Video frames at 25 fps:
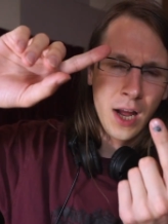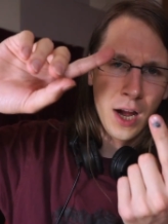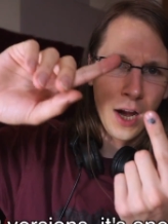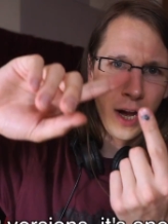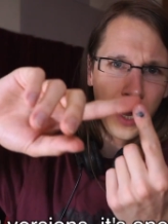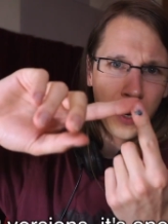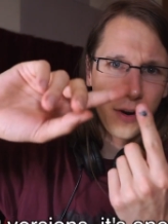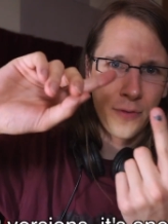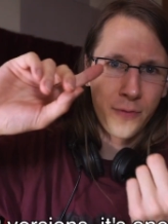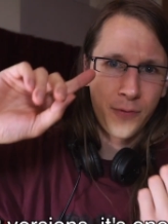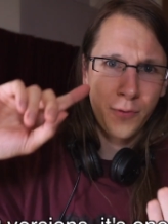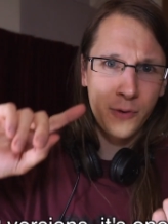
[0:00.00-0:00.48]

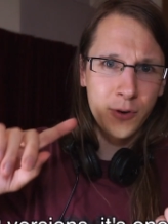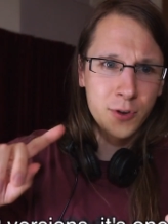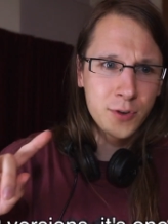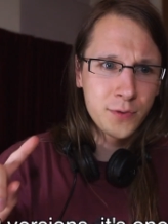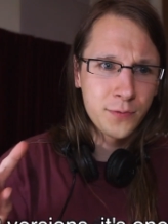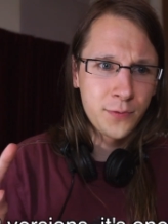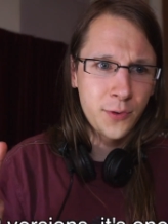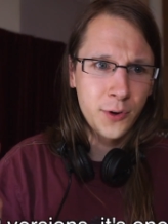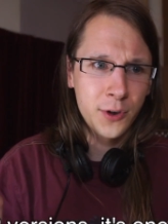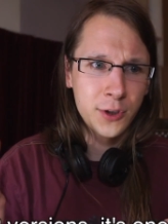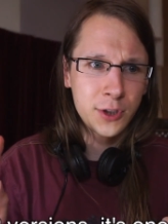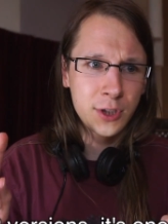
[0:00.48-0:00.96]
The
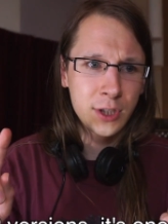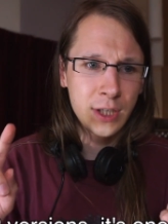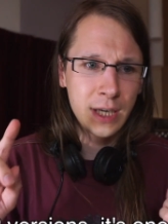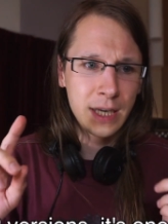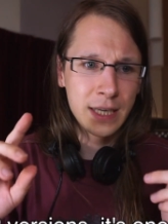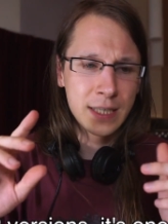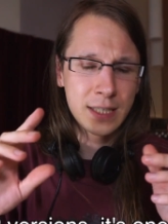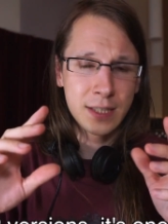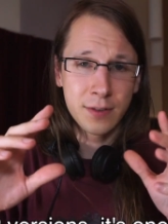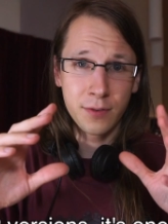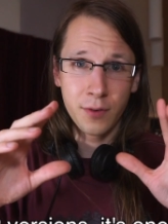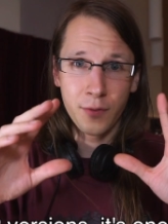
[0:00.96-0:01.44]
first version
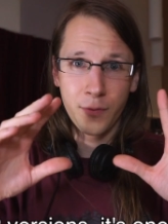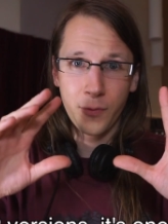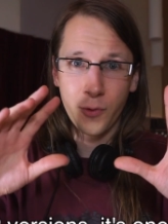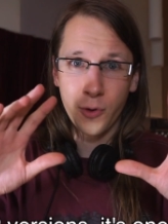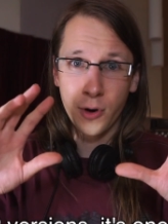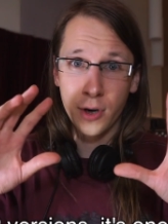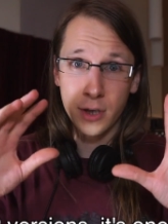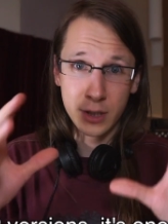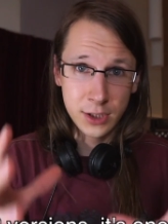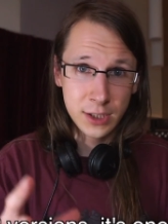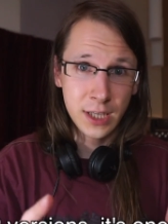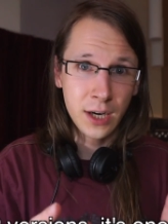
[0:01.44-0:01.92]
is
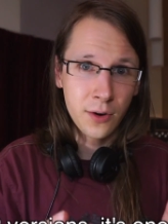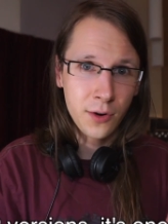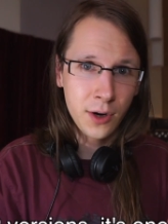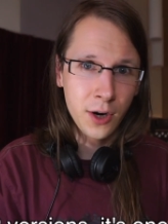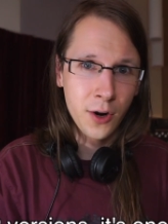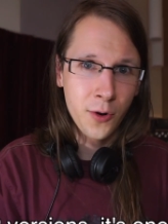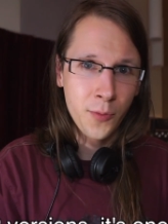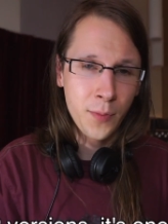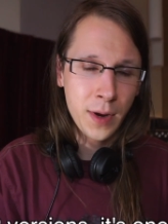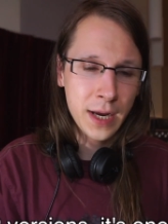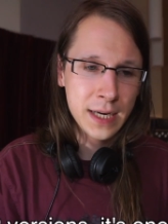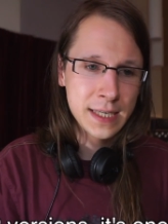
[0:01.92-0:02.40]
for
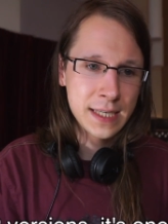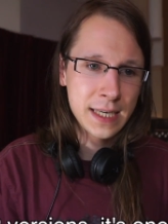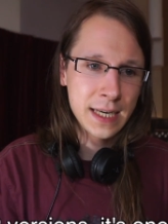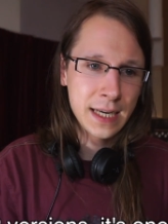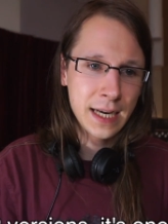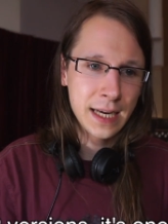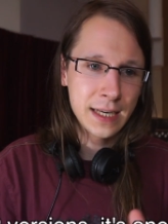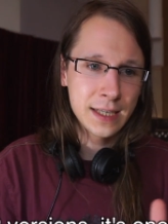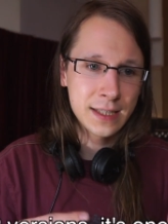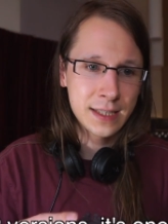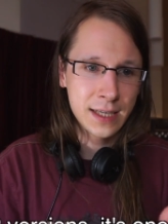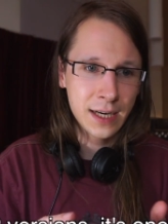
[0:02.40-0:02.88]
stereo
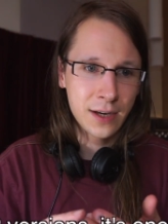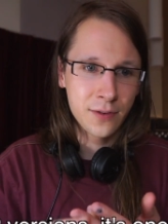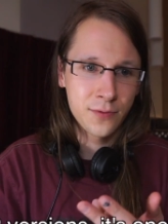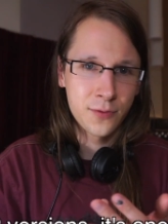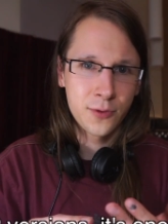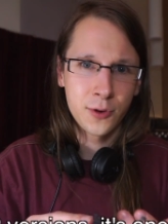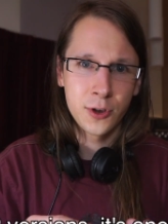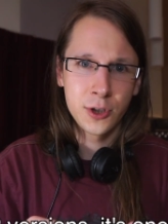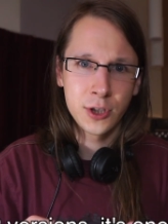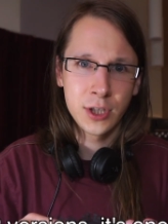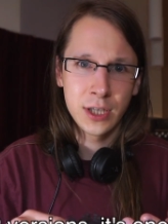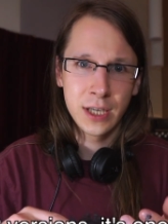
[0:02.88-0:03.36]
mixing and the second
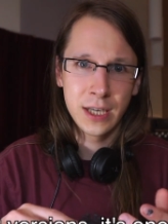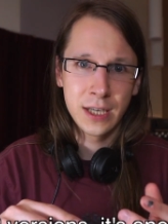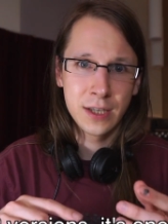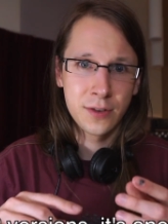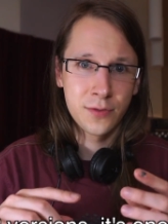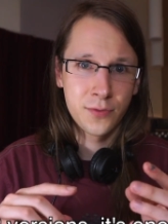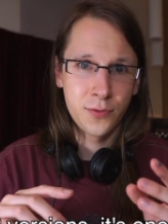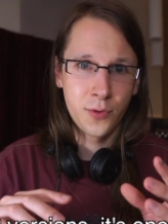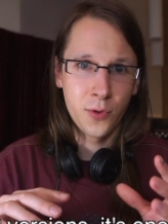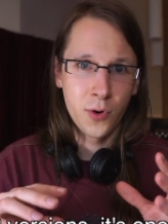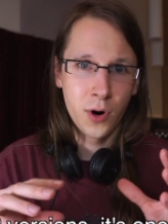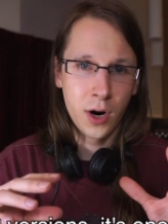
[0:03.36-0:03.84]
version
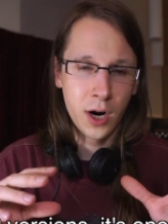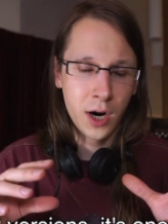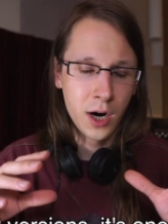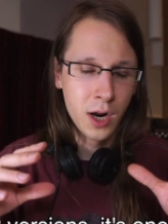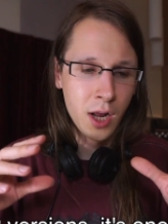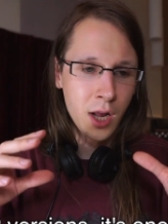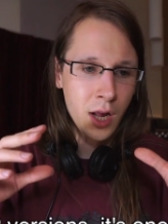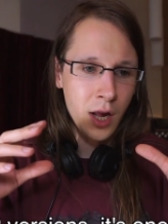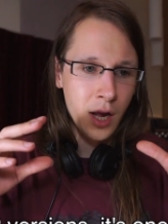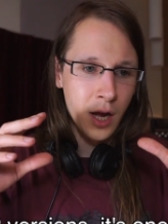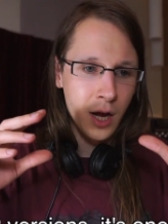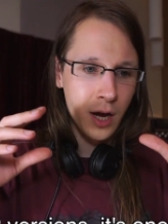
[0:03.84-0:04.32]
is
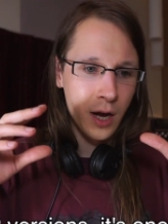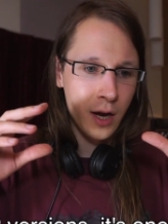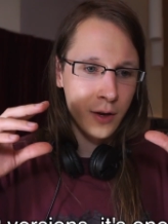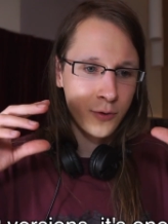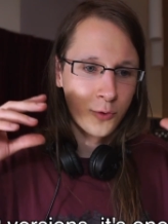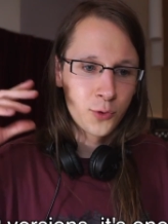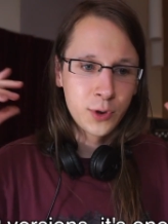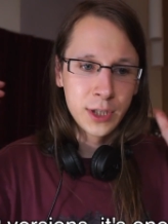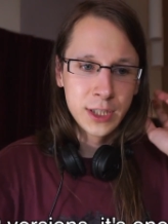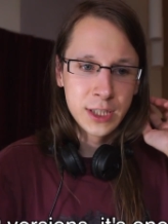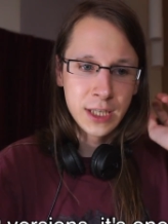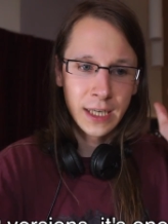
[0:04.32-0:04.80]
for
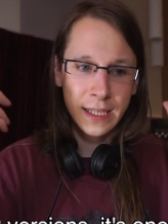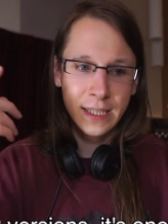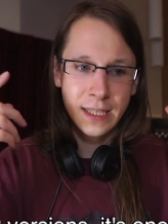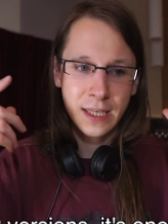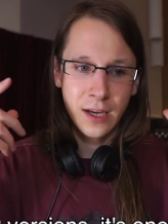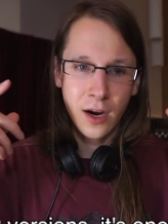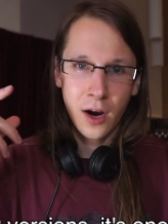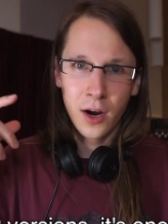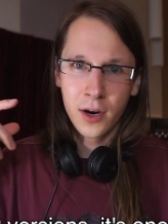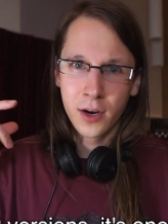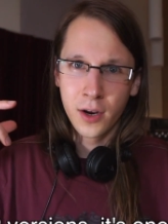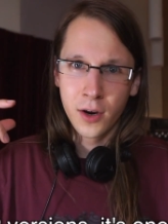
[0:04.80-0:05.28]

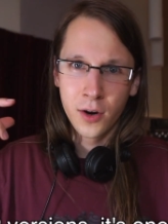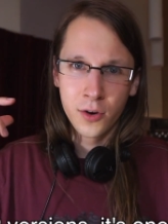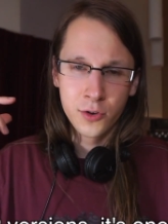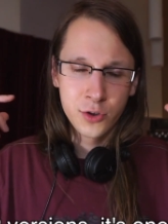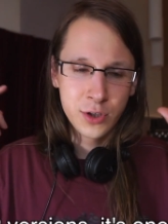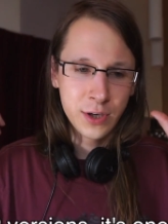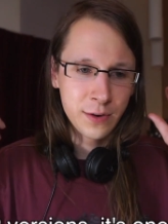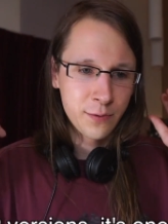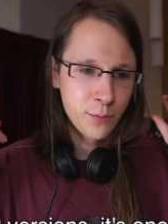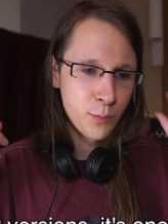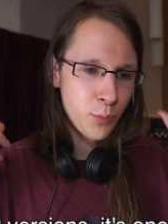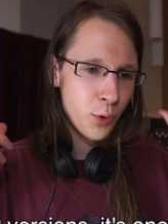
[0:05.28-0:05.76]
360 audio,
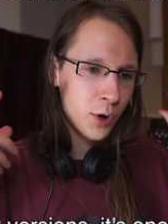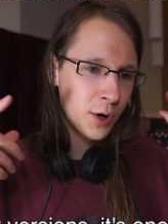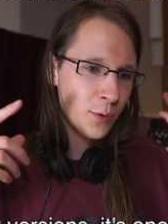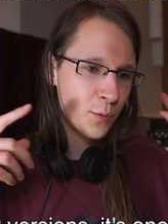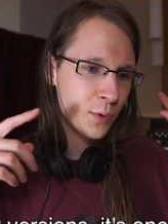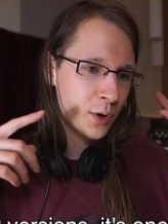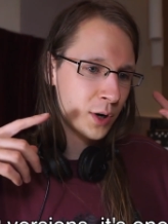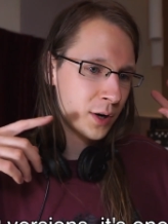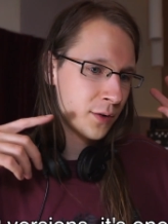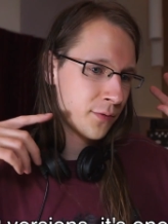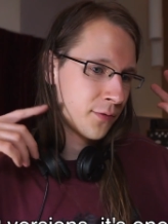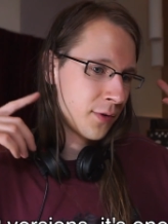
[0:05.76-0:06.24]
7.1,
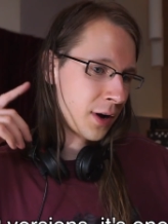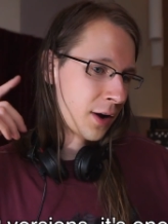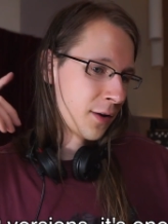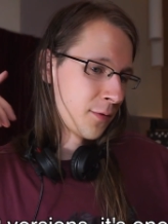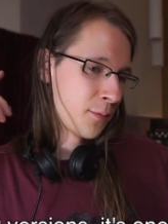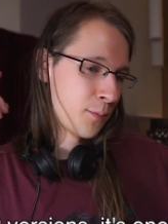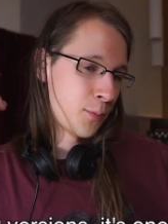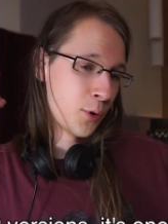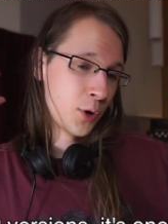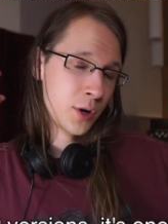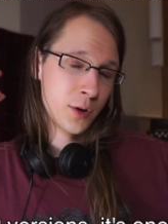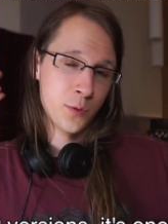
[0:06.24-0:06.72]

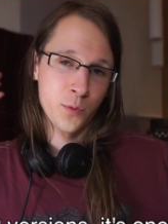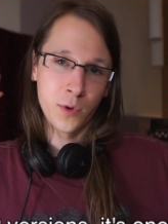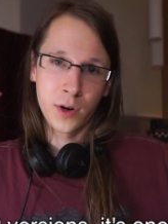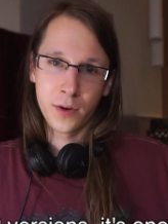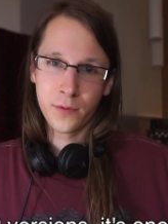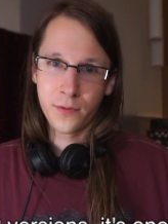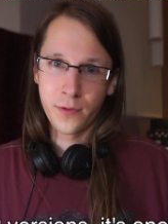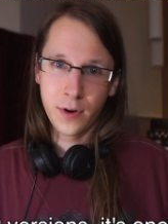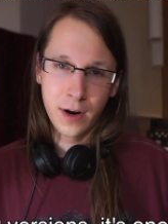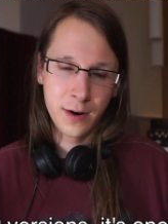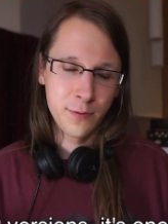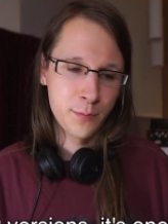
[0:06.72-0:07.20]
5.1,
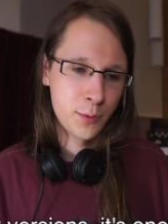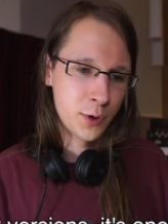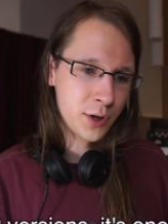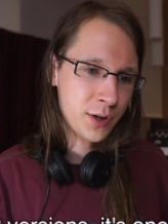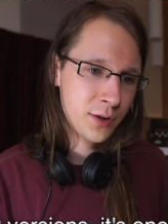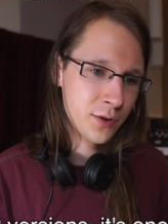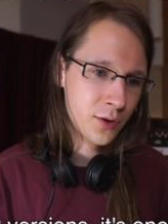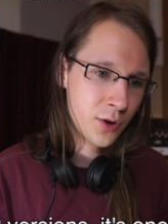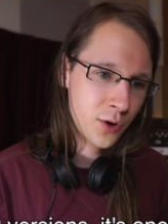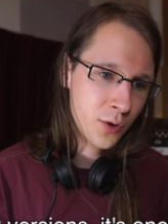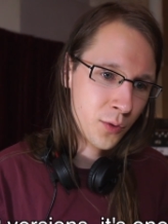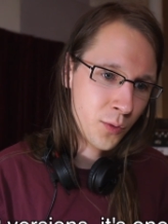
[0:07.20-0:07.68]

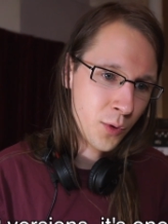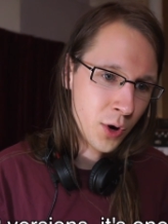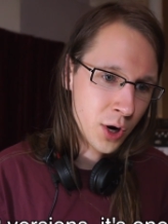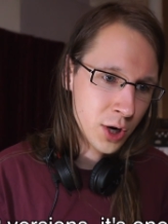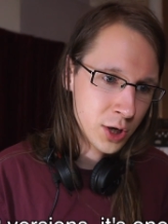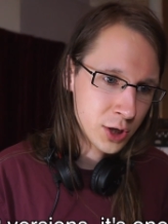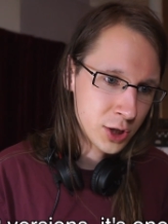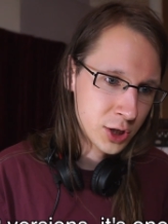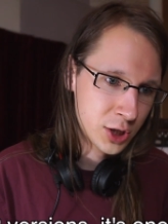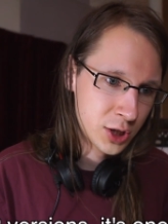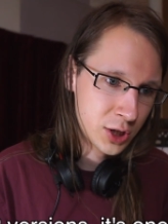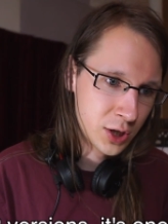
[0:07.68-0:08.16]
5.0
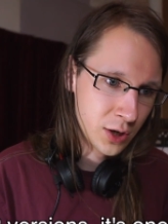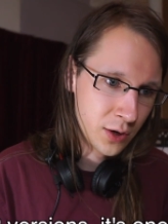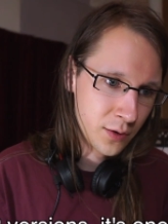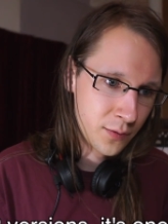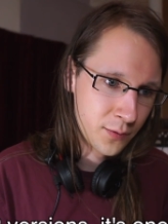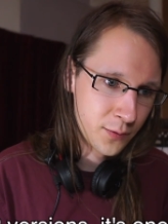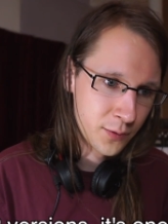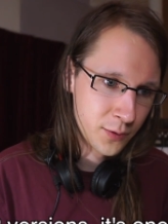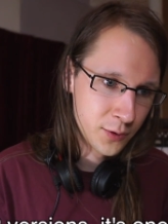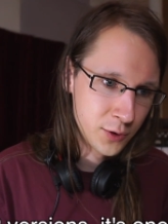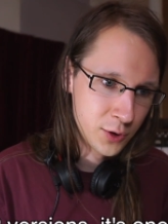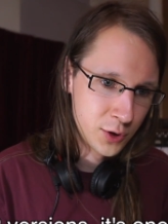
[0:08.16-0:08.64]

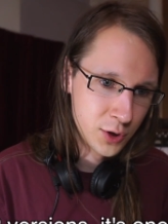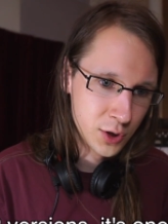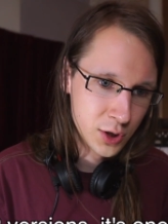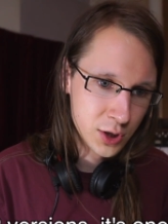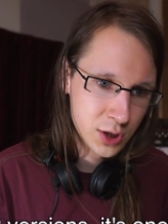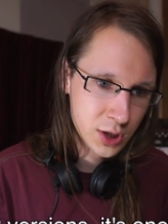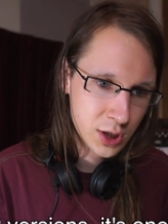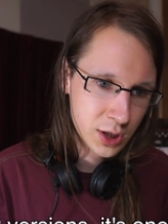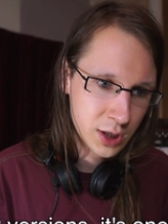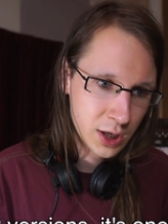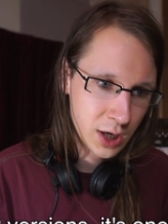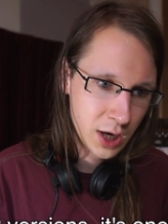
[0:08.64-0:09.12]
stuff
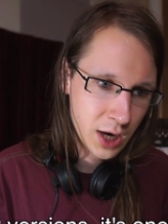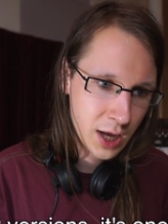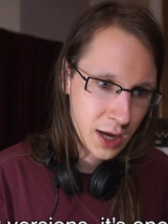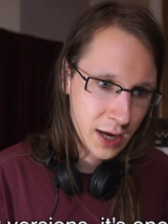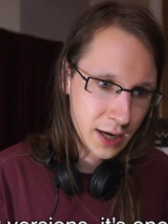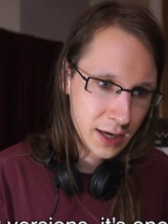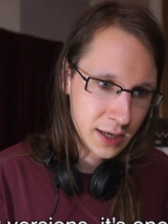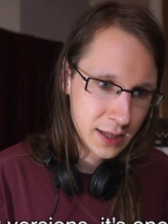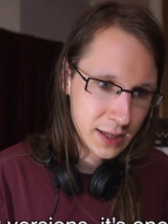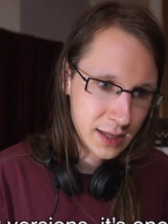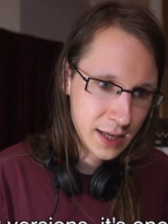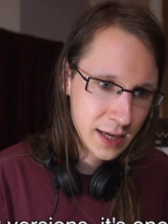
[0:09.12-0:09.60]
just
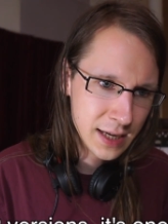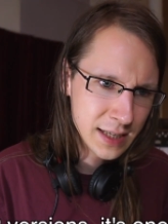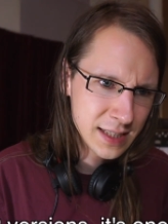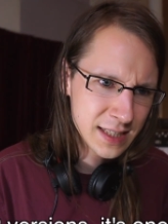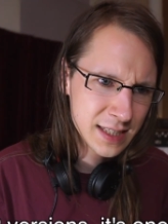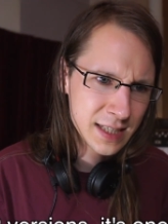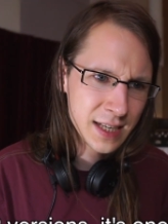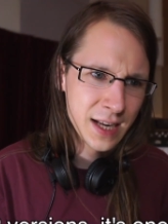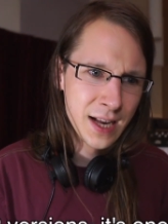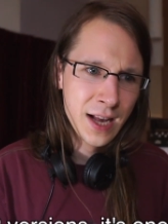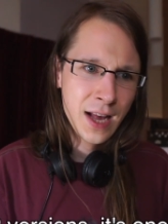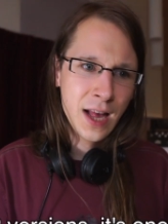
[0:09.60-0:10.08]
like
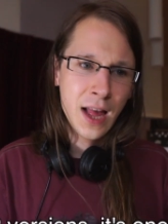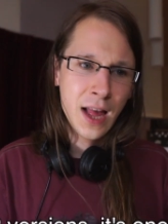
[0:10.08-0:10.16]
this.